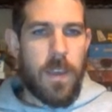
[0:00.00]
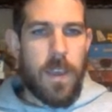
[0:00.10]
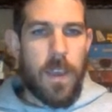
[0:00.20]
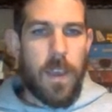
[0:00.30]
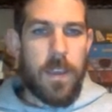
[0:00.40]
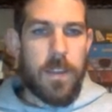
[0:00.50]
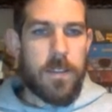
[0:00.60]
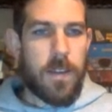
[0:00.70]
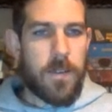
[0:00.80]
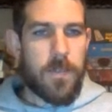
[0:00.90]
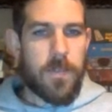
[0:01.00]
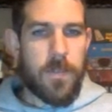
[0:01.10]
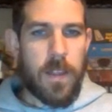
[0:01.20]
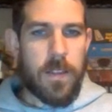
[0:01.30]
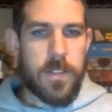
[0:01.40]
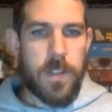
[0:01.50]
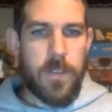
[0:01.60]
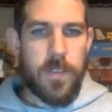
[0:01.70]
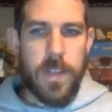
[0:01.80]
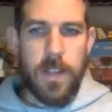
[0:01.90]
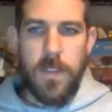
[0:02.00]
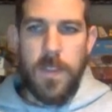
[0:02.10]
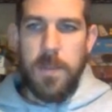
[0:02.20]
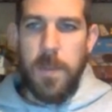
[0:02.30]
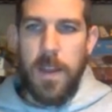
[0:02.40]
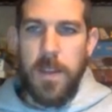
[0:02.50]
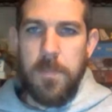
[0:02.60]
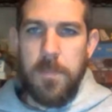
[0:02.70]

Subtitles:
And I'll let you give you a second to think about it.